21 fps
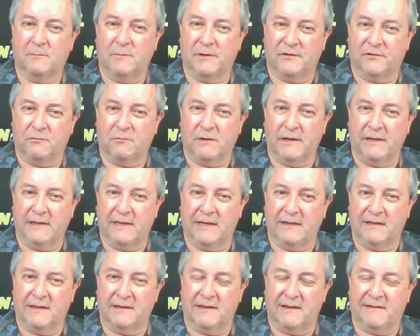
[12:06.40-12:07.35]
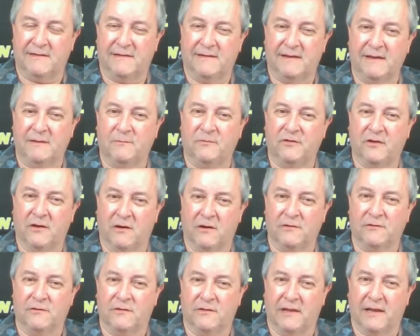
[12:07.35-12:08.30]
between them and the teams
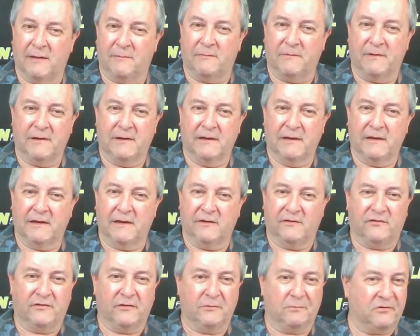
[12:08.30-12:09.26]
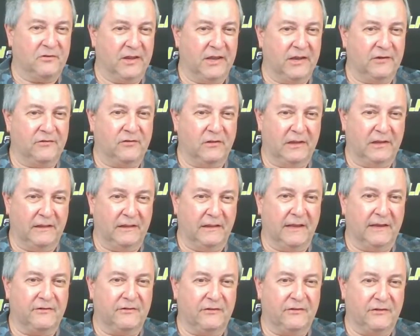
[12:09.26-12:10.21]
under them is substantially
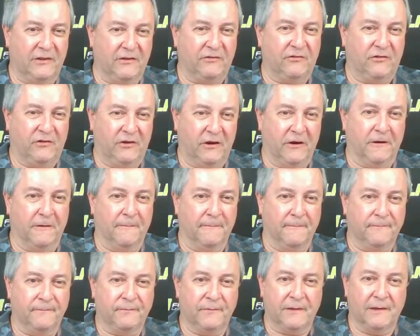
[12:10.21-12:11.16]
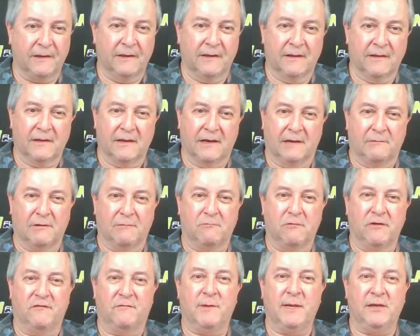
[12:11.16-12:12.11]
less this year
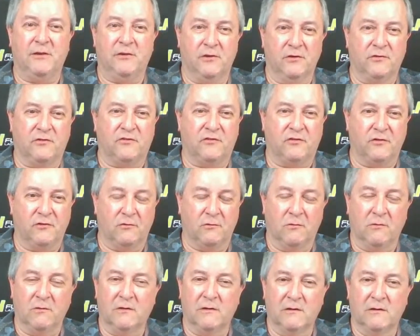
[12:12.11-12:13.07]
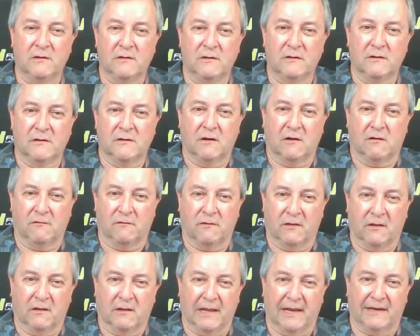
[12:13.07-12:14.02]
than we've been used to
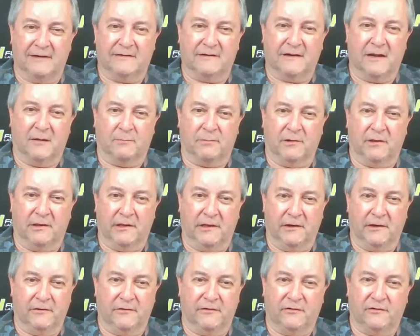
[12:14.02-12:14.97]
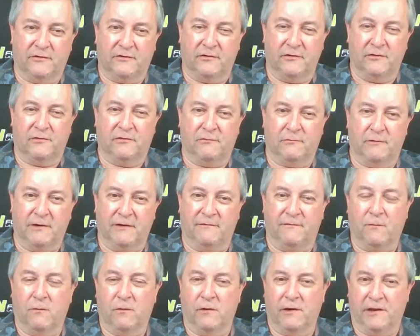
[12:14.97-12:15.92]
over the last couple of years, 2, 3,
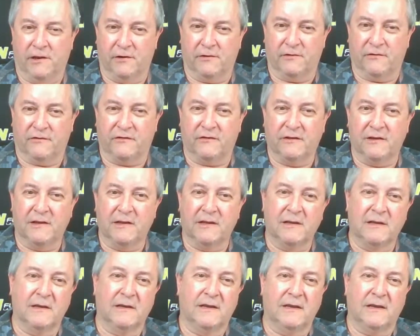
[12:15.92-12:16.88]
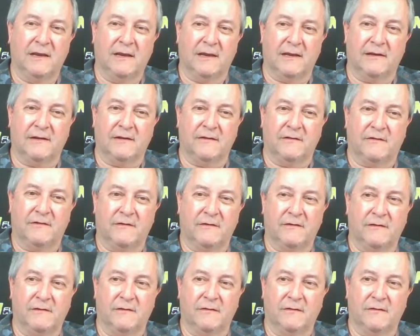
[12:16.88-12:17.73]
4 years. And